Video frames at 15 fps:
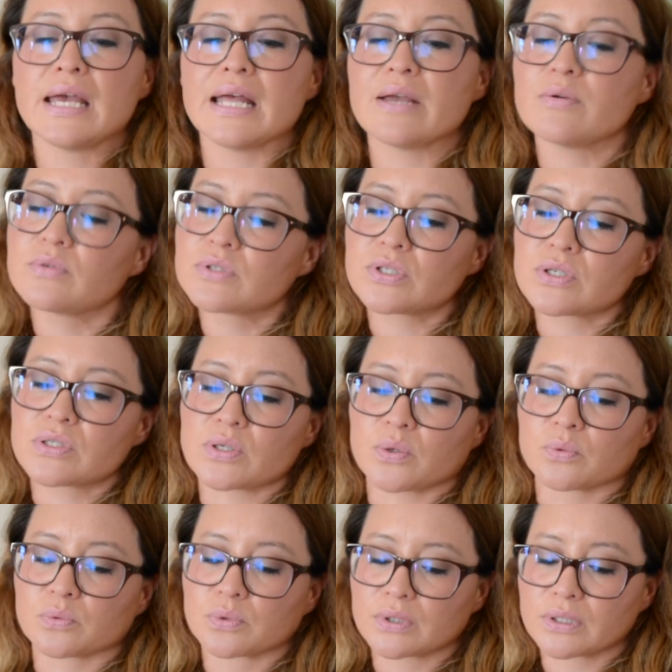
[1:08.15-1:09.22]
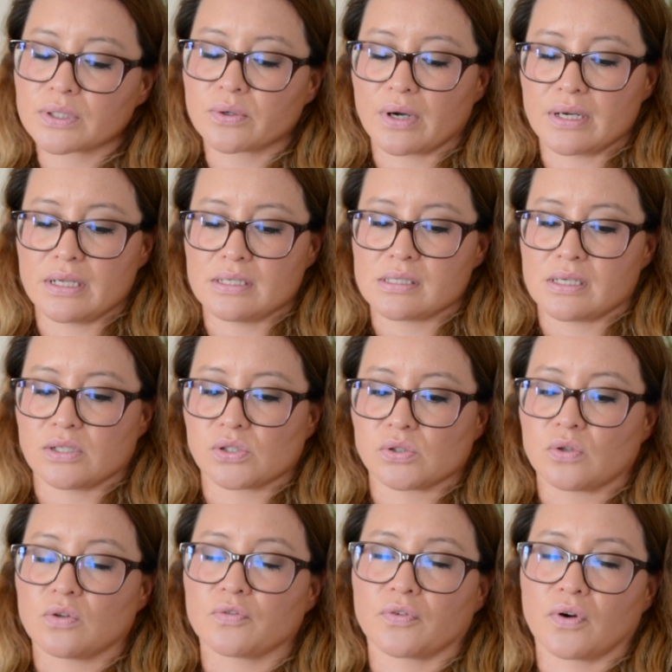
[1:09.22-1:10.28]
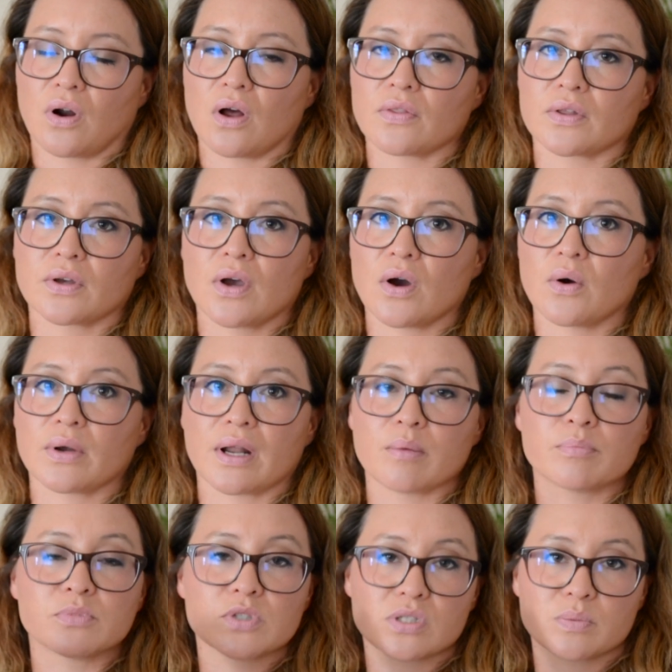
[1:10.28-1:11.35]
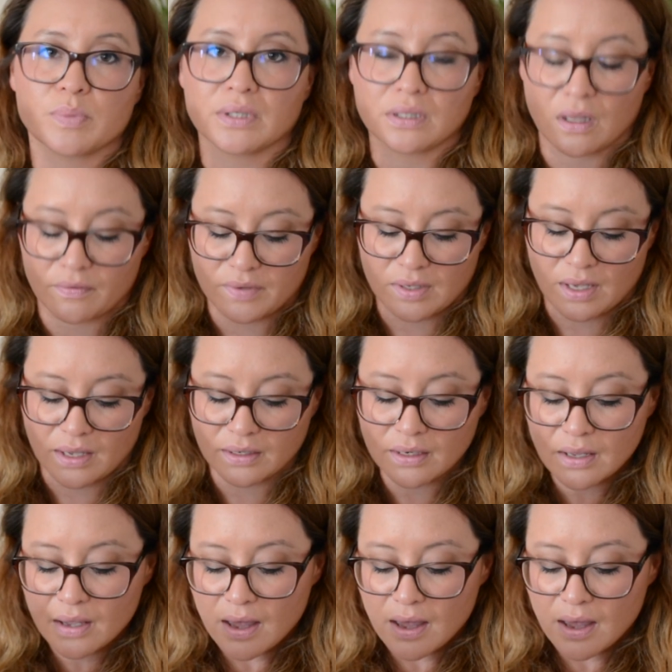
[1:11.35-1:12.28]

It was just a really great essential for on the go, and I've just been loving it.